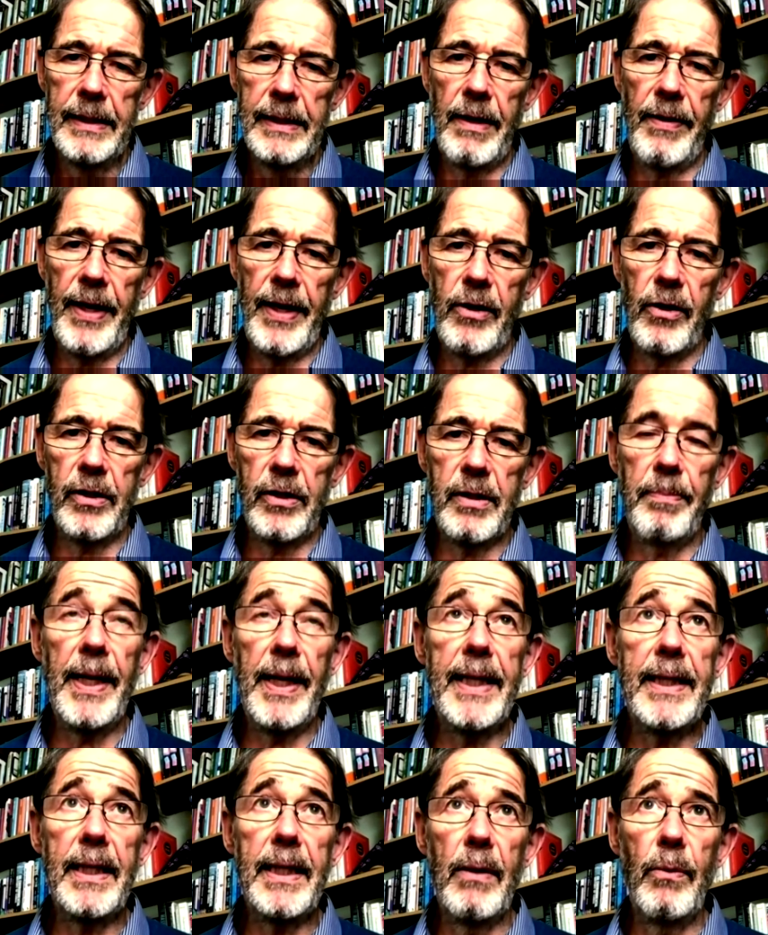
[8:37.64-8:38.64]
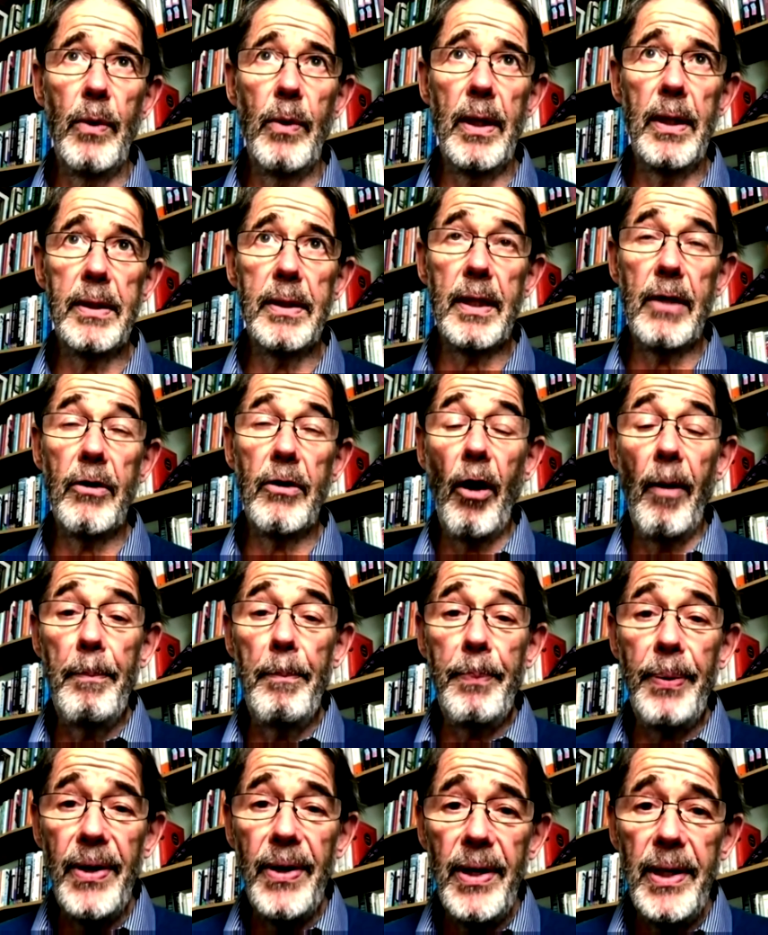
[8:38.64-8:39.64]
So they're contemplating a world
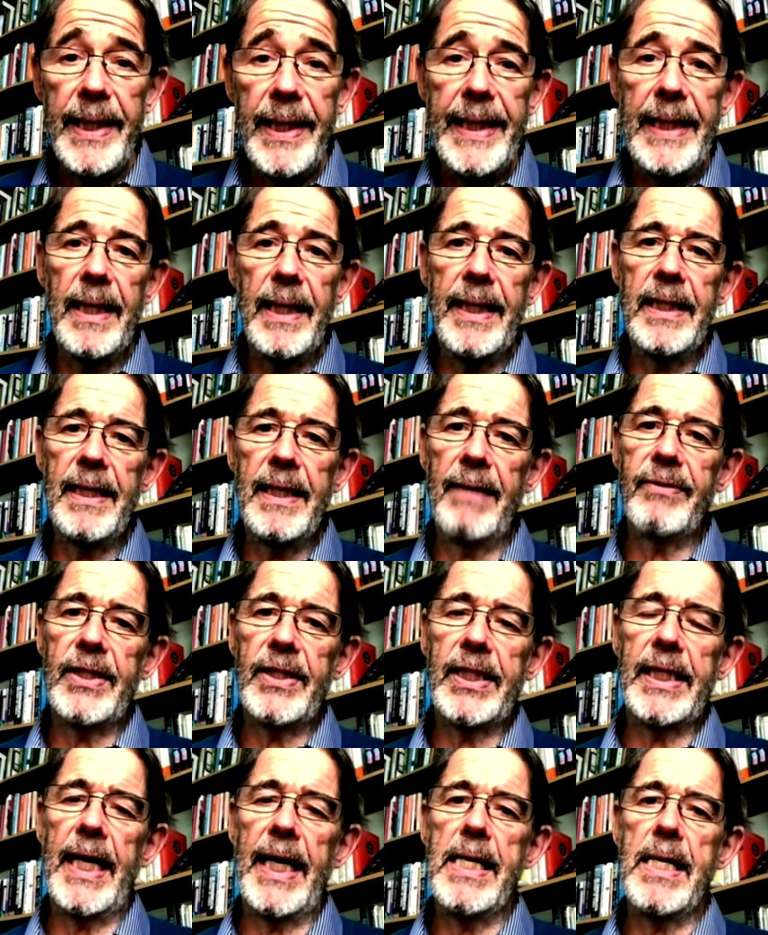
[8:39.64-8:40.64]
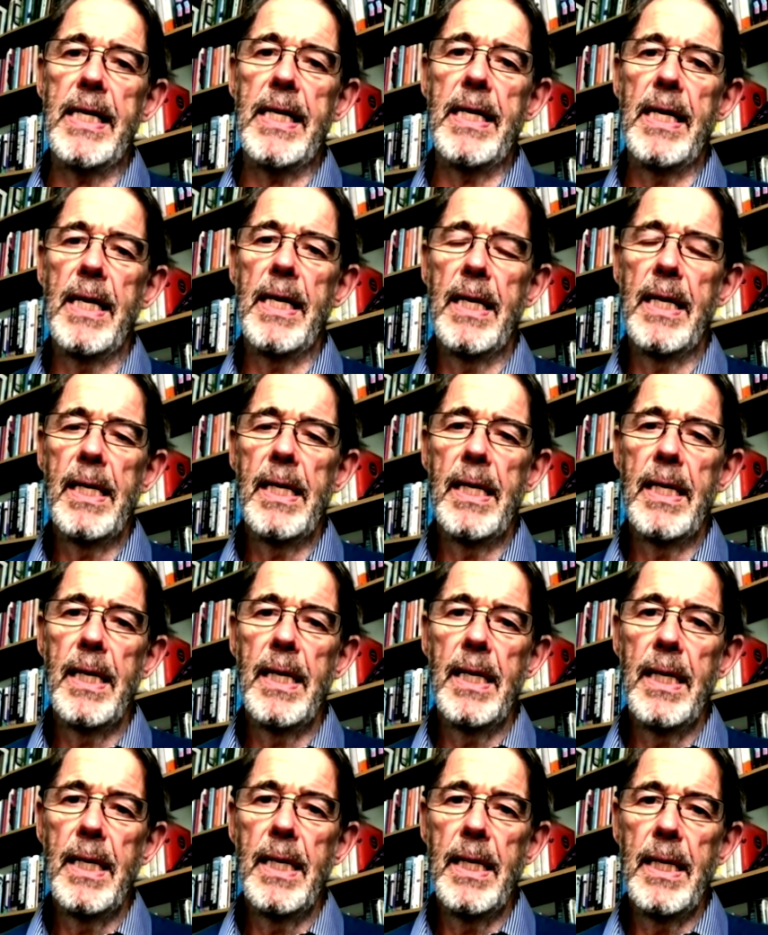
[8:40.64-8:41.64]
completely devastated
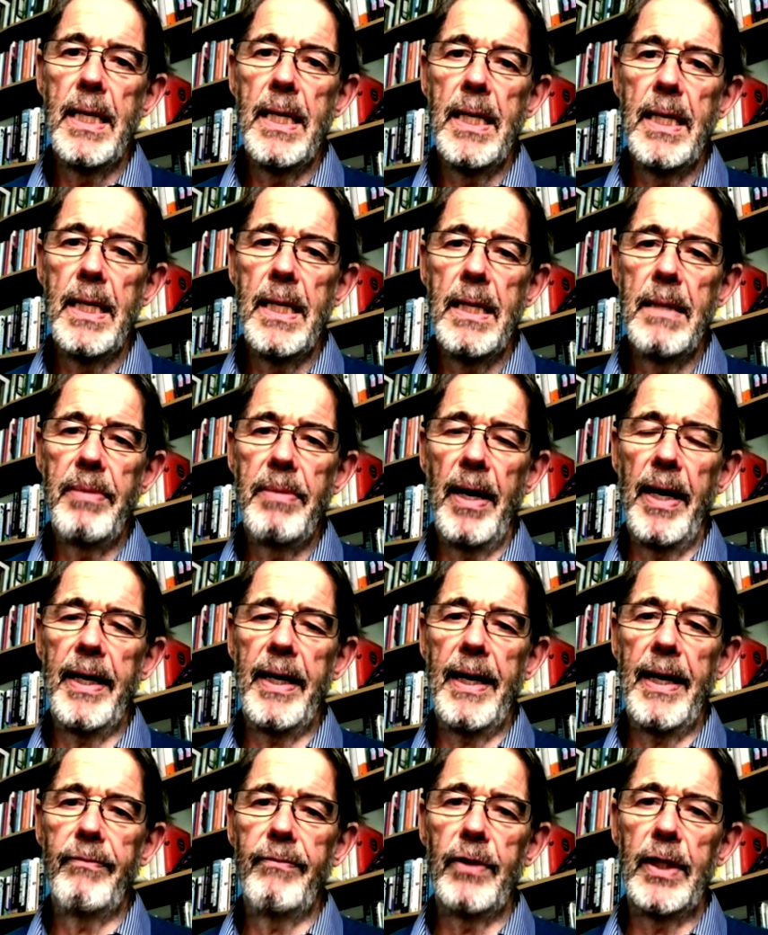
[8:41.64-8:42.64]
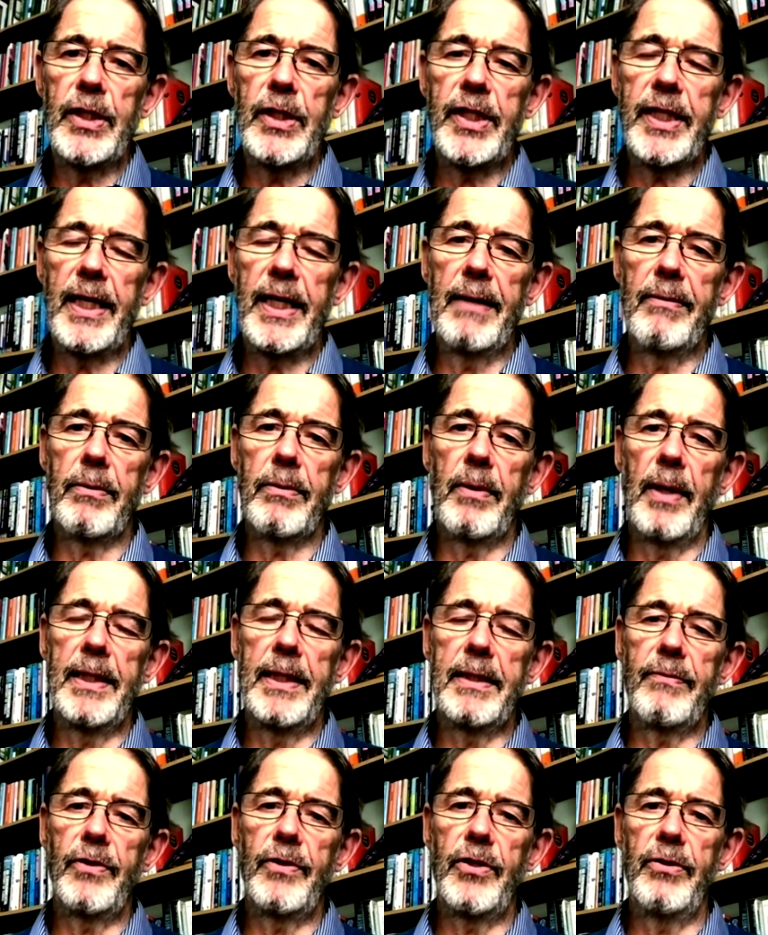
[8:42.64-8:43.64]
by an average sea level
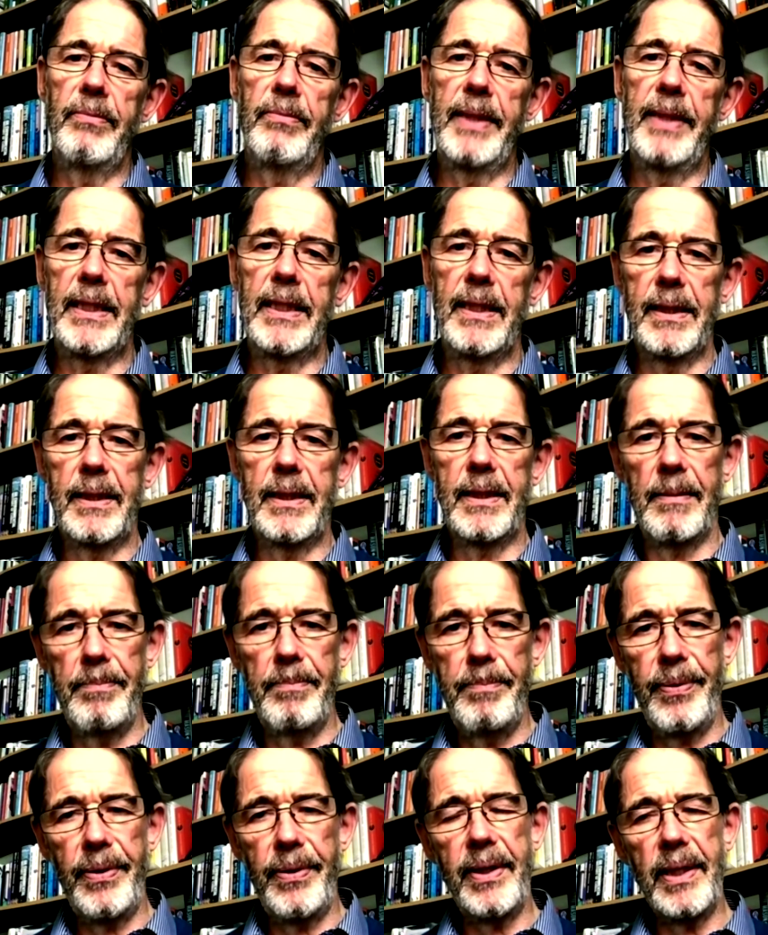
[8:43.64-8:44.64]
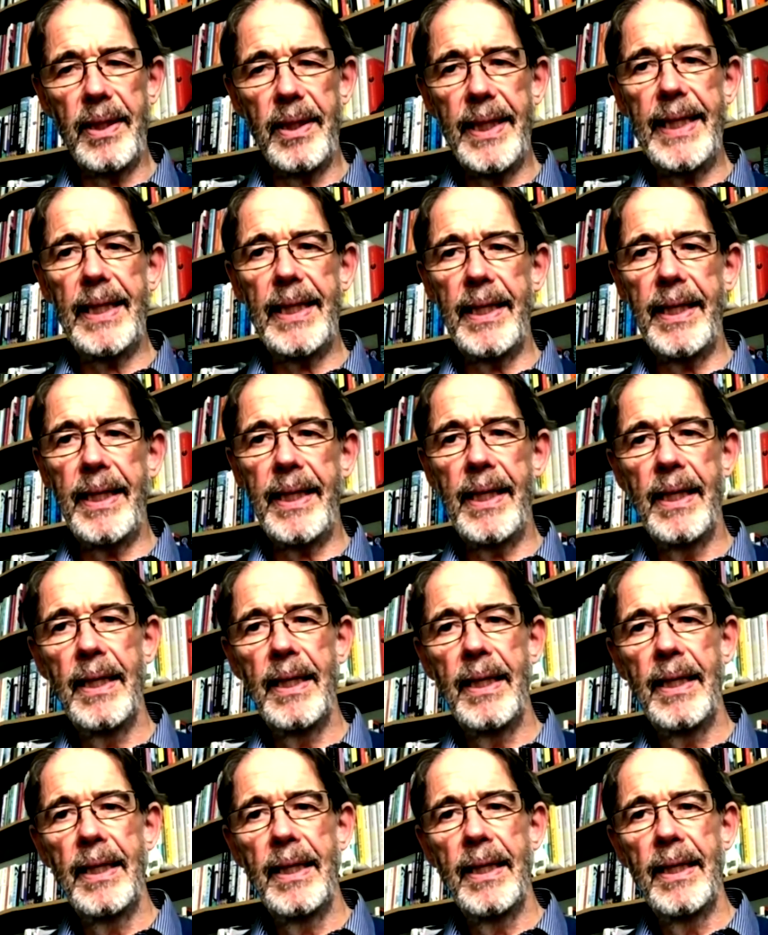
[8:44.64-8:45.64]
rise of 2 meters, completely
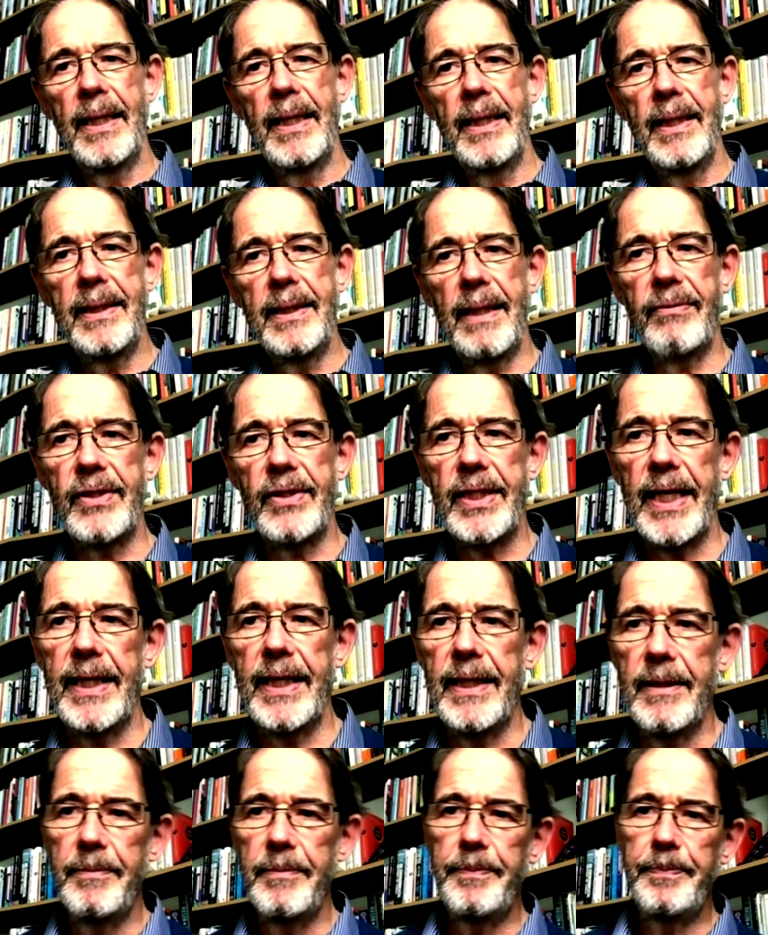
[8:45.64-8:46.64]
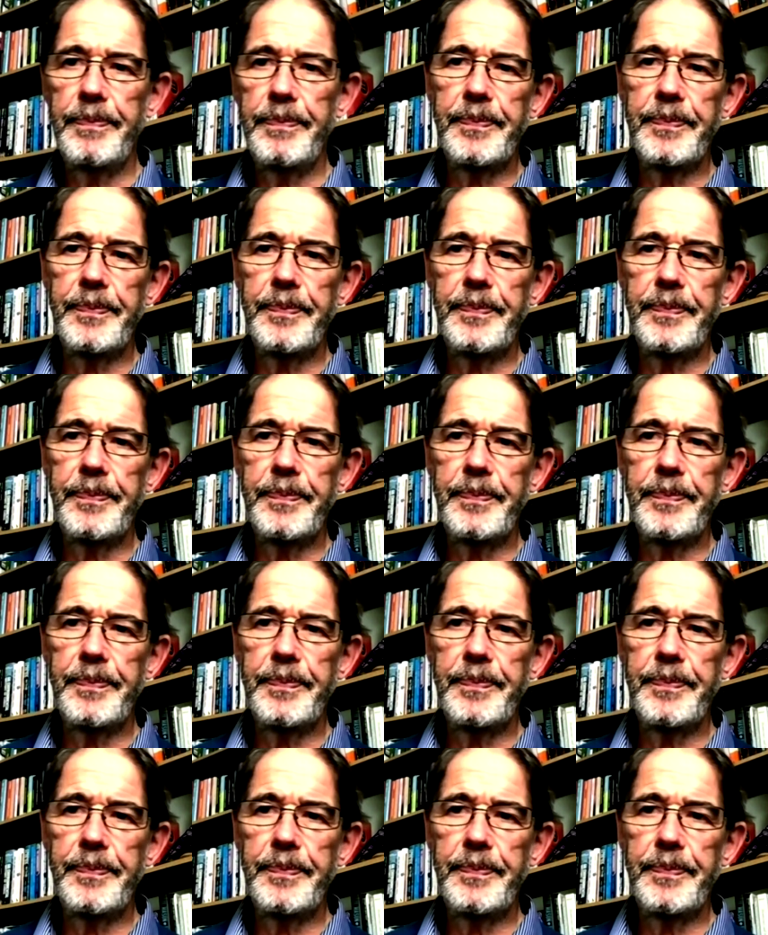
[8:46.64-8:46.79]
devastated.